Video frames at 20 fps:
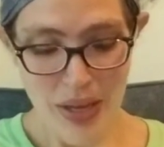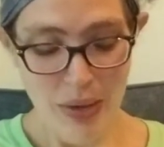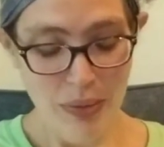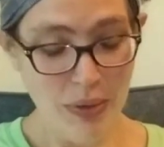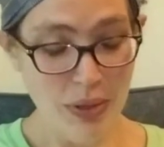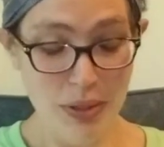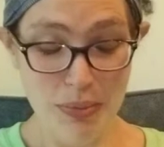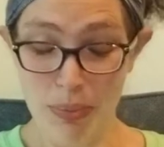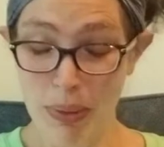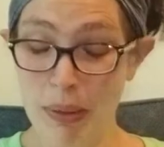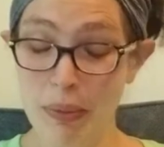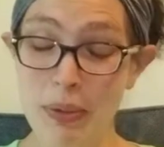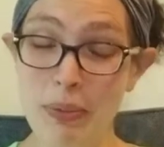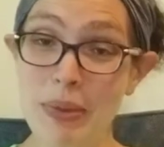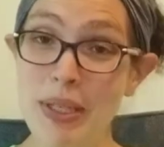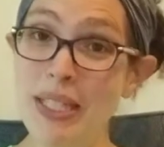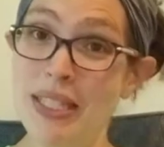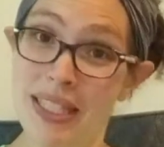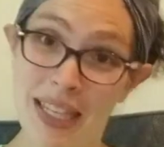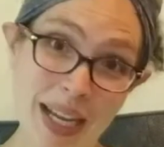which probably
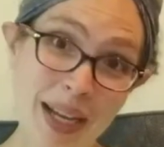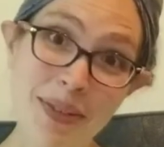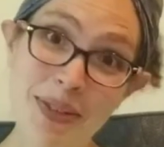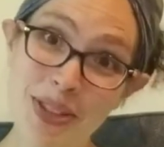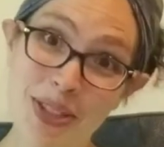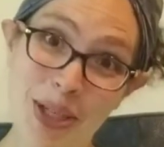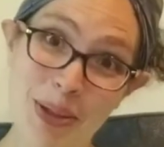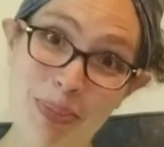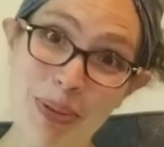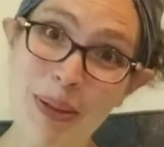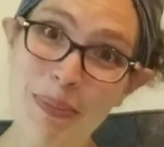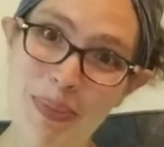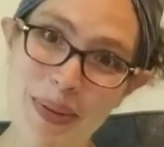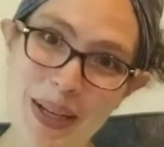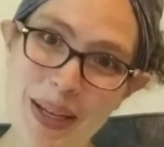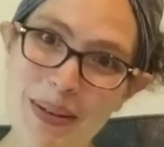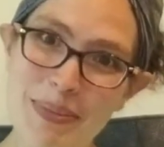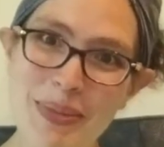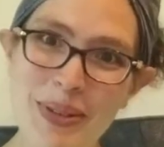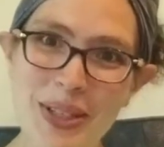means I will start
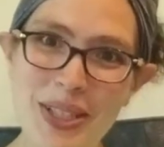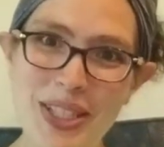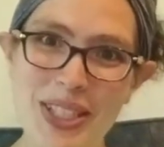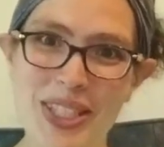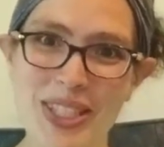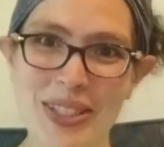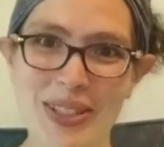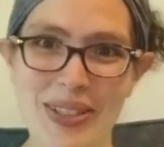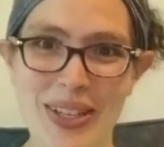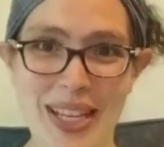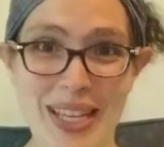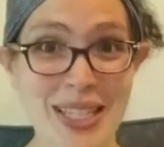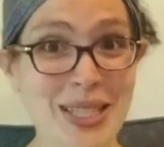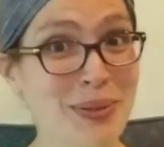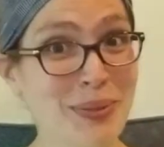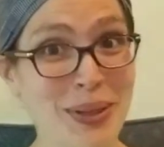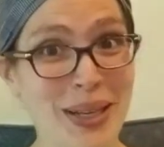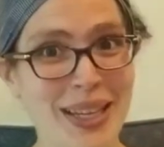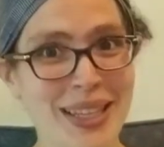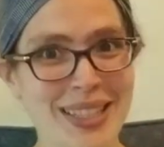plumping up more soon as
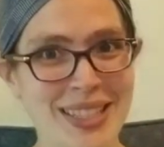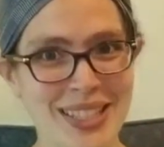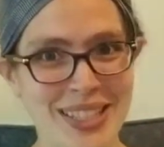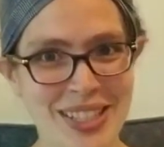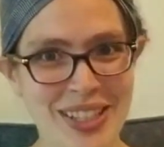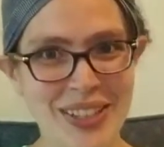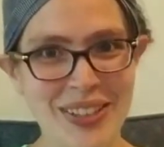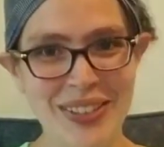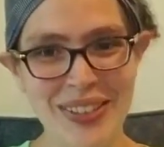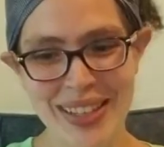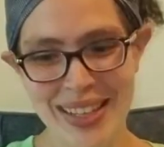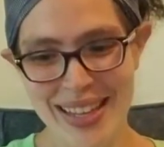well. So